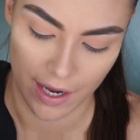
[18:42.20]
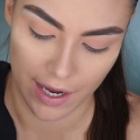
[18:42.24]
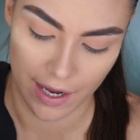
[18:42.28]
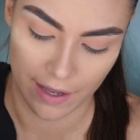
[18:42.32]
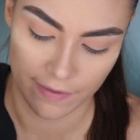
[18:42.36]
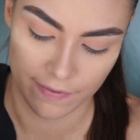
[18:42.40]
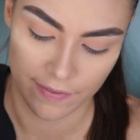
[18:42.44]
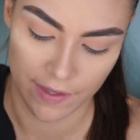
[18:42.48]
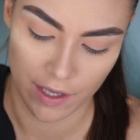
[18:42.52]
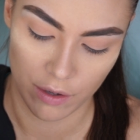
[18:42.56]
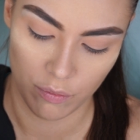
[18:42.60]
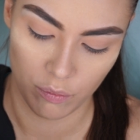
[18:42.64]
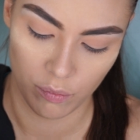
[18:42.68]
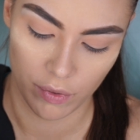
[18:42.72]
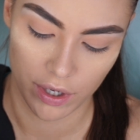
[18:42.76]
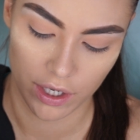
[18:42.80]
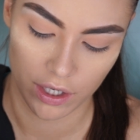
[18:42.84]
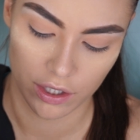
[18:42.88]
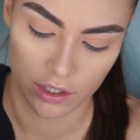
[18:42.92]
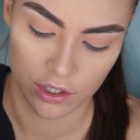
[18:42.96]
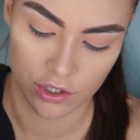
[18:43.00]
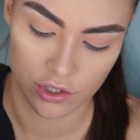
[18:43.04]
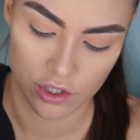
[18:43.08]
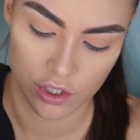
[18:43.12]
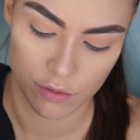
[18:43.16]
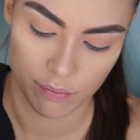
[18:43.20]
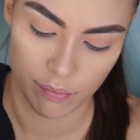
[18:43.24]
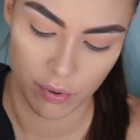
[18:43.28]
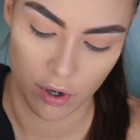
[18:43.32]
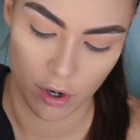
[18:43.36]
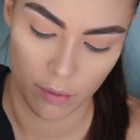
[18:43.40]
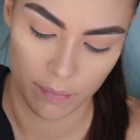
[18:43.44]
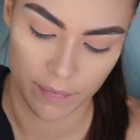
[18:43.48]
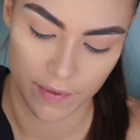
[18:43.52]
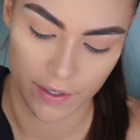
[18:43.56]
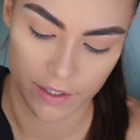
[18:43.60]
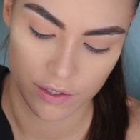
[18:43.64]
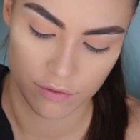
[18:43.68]
And then we're going to just
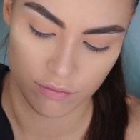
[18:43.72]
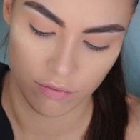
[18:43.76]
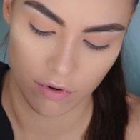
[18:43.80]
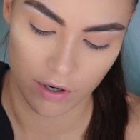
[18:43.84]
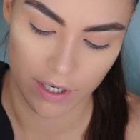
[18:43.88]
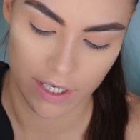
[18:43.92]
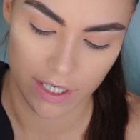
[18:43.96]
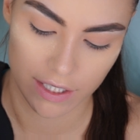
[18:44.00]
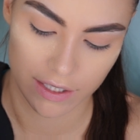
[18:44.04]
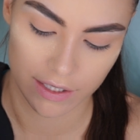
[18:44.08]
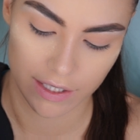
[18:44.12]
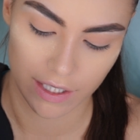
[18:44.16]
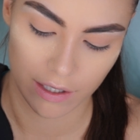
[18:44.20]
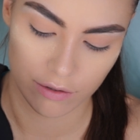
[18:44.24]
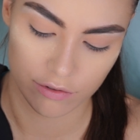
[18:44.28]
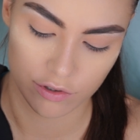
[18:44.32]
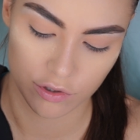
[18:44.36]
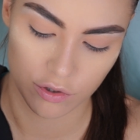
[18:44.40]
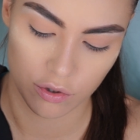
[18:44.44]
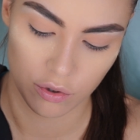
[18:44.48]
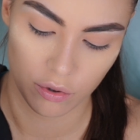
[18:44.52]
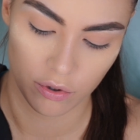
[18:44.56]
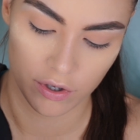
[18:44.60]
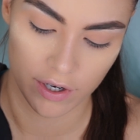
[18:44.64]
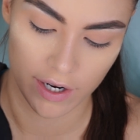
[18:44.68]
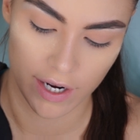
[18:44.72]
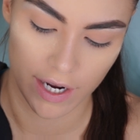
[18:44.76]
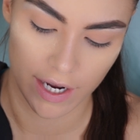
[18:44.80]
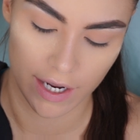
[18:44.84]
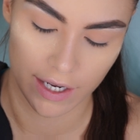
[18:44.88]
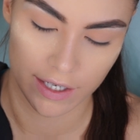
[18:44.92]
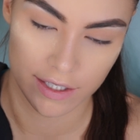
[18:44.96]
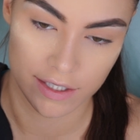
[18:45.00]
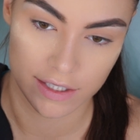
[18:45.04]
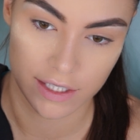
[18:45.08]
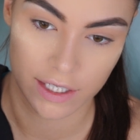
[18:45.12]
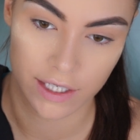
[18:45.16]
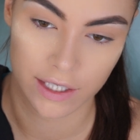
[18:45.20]
pop this right in the outer corner
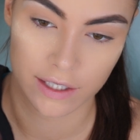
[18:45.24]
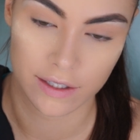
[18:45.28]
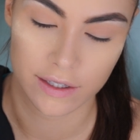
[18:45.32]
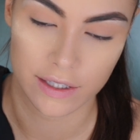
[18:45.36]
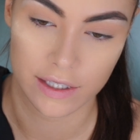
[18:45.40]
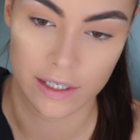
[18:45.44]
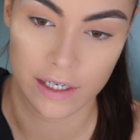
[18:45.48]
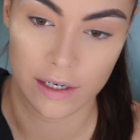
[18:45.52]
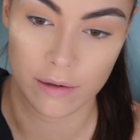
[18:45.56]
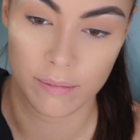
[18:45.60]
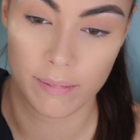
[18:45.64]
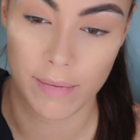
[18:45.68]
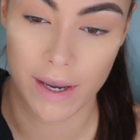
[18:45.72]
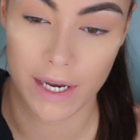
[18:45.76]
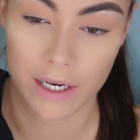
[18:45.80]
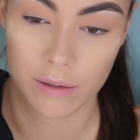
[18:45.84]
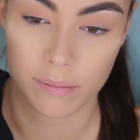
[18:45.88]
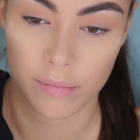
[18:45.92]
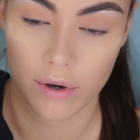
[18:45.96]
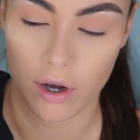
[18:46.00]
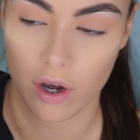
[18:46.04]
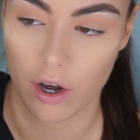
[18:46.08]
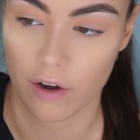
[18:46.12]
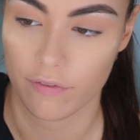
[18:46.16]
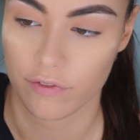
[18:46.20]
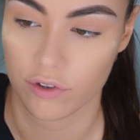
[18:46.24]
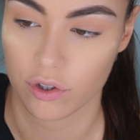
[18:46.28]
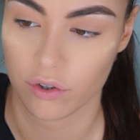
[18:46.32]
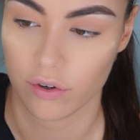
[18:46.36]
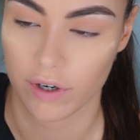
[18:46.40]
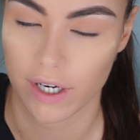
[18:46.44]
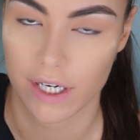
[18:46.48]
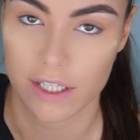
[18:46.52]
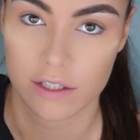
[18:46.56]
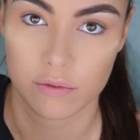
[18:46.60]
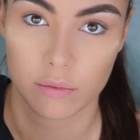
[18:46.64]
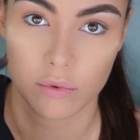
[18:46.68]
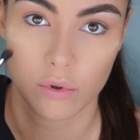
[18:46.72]
and in the main part of the
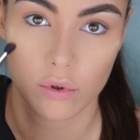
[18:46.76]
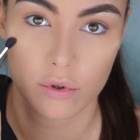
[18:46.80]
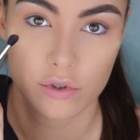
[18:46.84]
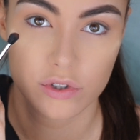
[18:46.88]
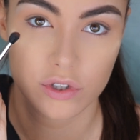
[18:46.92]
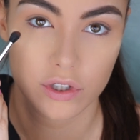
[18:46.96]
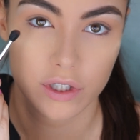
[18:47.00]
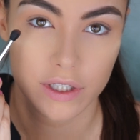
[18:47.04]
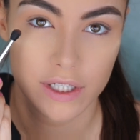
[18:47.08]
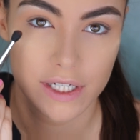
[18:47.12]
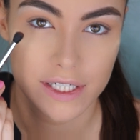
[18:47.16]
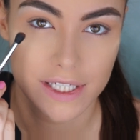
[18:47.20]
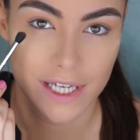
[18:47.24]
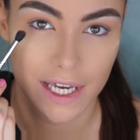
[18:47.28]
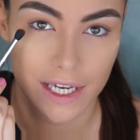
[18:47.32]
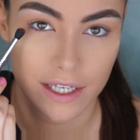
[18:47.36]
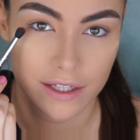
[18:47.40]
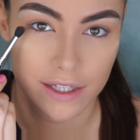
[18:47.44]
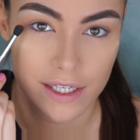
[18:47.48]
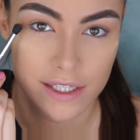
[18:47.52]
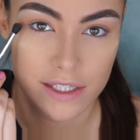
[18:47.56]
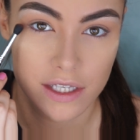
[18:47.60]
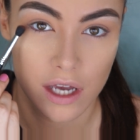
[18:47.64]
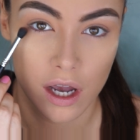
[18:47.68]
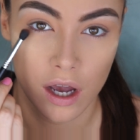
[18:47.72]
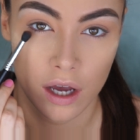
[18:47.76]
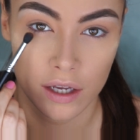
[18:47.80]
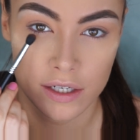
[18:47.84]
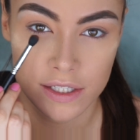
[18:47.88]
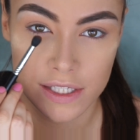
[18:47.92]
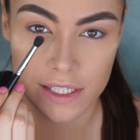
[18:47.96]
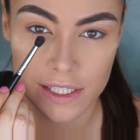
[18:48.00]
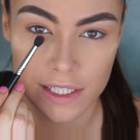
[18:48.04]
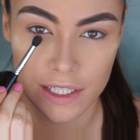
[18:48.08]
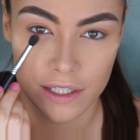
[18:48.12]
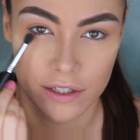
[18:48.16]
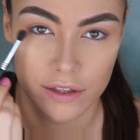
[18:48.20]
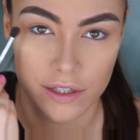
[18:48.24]
crease. We're also going to take this
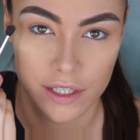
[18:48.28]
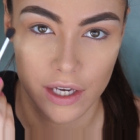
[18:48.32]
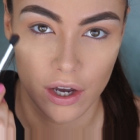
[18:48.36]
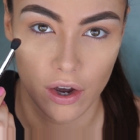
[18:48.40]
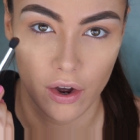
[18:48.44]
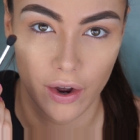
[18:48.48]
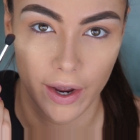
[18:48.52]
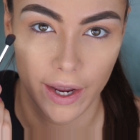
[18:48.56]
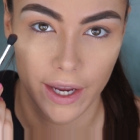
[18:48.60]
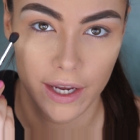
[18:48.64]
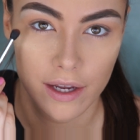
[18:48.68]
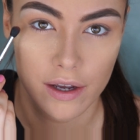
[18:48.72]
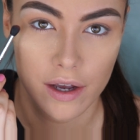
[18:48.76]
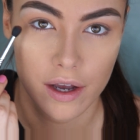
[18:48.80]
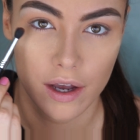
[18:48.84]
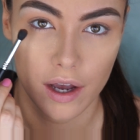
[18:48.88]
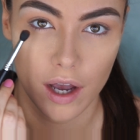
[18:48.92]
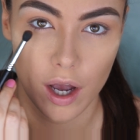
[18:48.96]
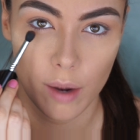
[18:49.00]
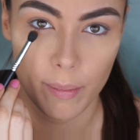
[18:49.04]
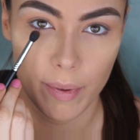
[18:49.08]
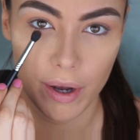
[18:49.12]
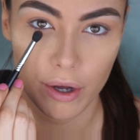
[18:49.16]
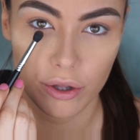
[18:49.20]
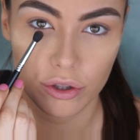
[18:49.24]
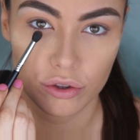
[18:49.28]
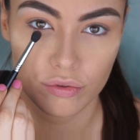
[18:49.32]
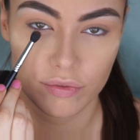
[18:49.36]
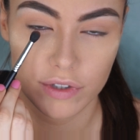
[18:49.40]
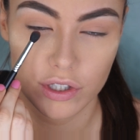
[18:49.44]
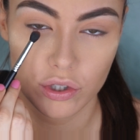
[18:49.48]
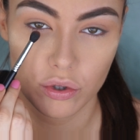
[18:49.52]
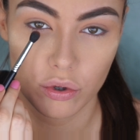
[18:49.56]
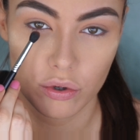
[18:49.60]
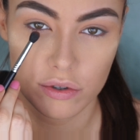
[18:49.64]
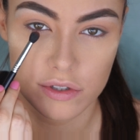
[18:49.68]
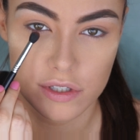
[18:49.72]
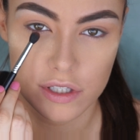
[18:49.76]
underneath the eye, about
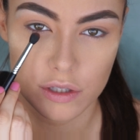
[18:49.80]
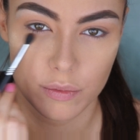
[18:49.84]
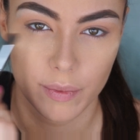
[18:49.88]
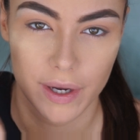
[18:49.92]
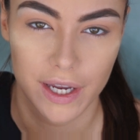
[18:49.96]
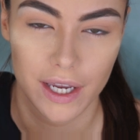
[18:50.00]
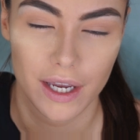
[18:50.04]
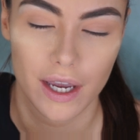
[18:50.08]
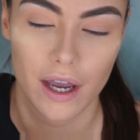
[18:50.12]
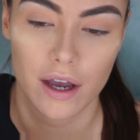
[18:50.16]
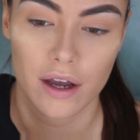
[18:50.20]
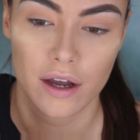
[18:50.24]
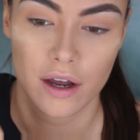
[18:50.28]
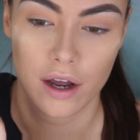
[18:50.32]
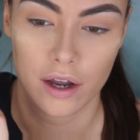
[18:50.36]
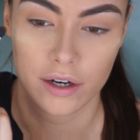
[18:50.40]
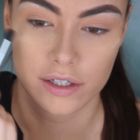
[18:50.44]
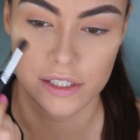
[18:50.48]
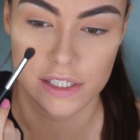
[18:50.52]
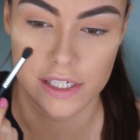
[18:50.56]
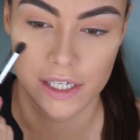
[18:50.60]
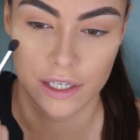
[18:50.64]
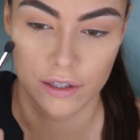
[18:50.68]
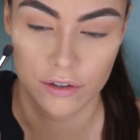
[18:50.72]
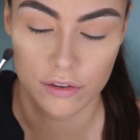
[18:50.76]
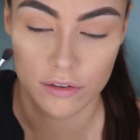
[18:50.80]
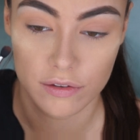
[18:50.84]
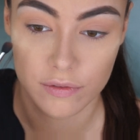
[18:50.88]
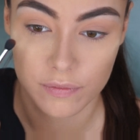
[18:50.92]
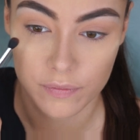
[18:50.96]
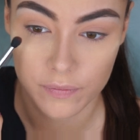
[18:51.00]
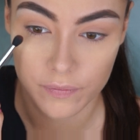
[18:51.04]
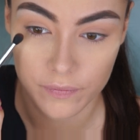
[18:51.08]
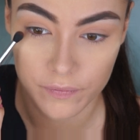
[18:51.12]
3/4 of the way underneath.